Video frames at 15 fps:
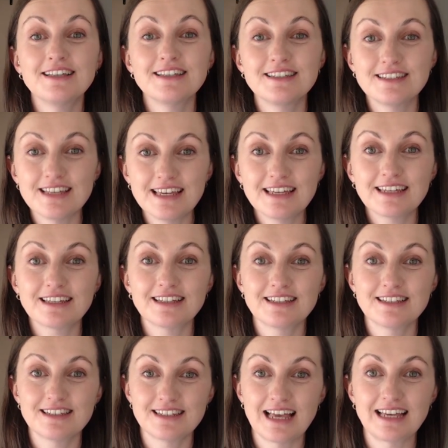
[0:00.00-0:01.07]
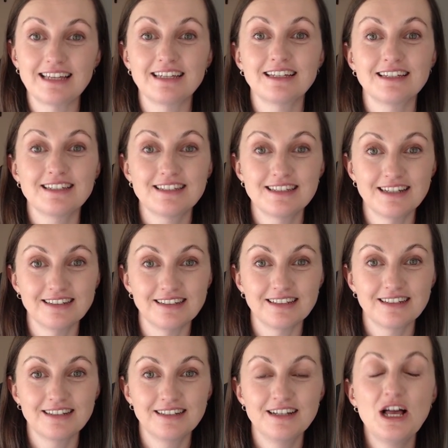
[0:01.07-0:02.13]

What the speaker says: Sink, sank, sunk.